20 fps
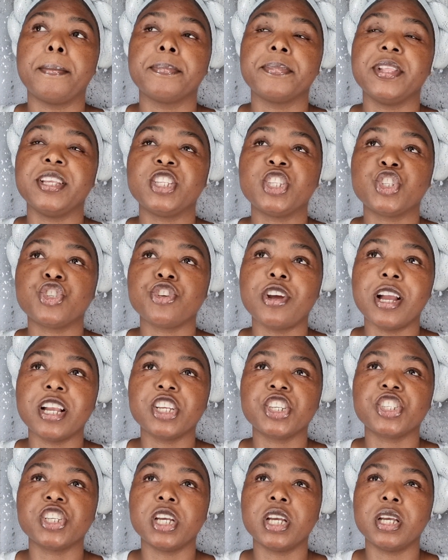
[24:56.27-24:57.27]

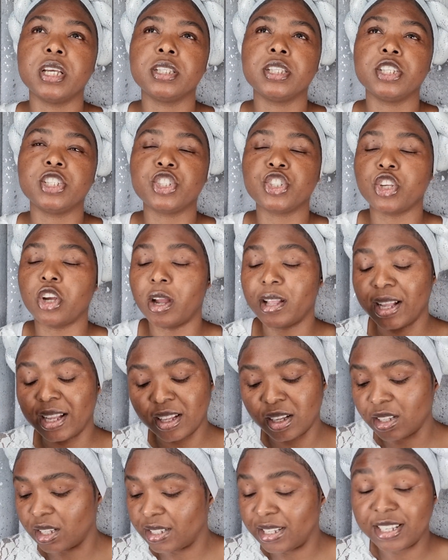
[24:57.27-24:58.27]
distraction, disturb, and
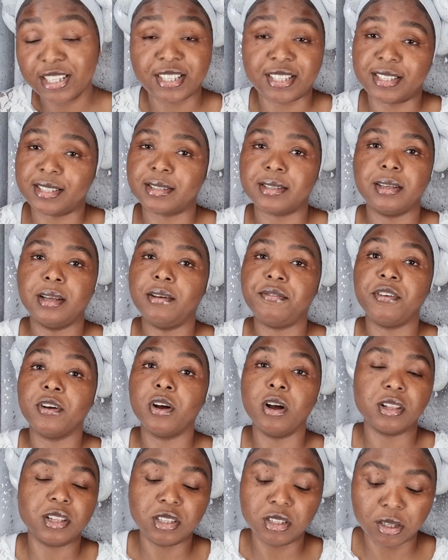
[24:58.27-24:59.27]
another this. I
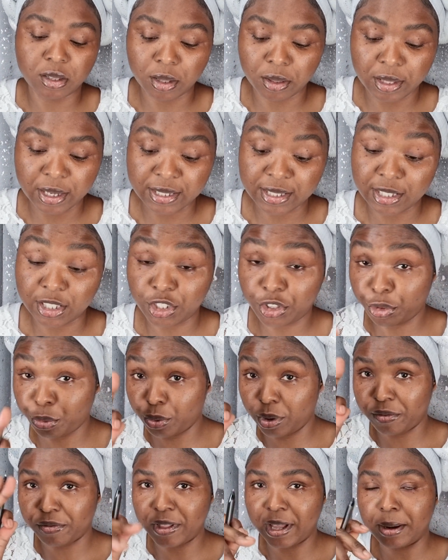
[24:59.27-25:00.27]
forgot another this. There's
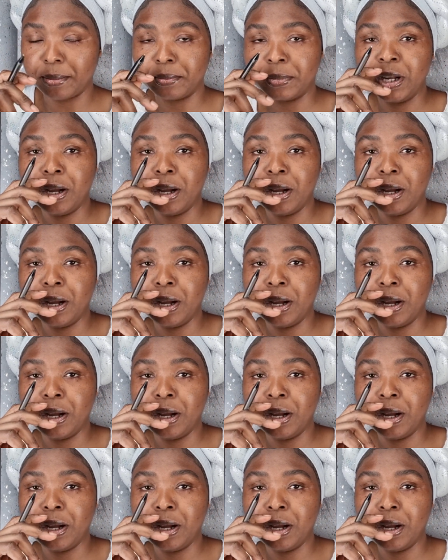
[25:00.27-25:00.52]
three of them.